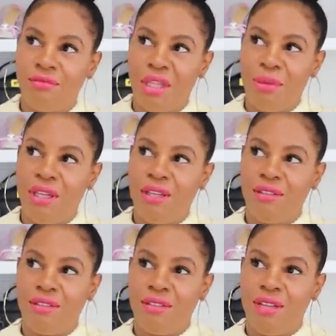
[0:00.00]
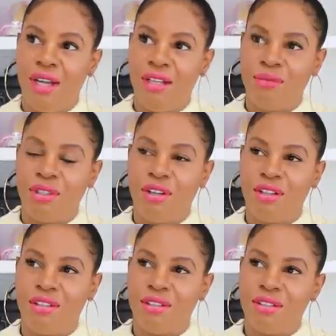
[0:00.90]
Maybe not with
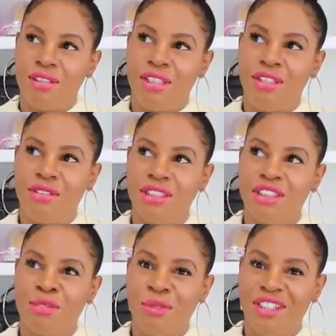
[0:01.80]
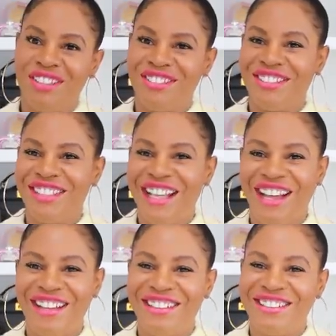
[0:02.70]
all the increases, but
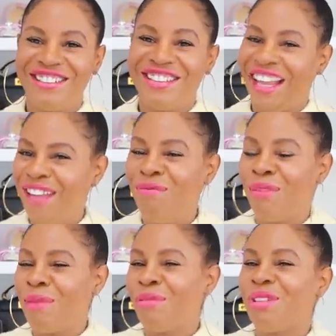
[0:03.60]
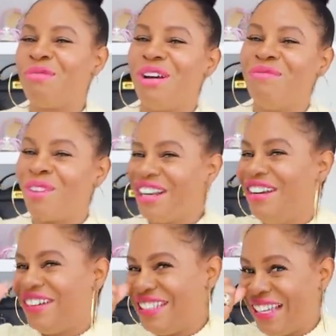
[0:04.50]
yeah. I probably, with one more
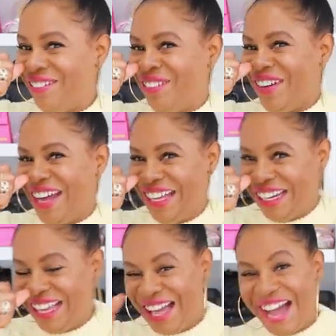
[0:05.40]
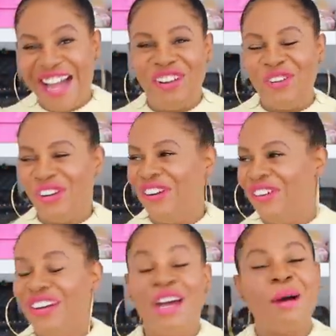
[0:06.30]
increase, I would buy it. I don't
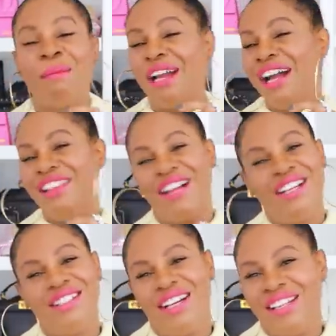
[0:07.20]
know, but I, I,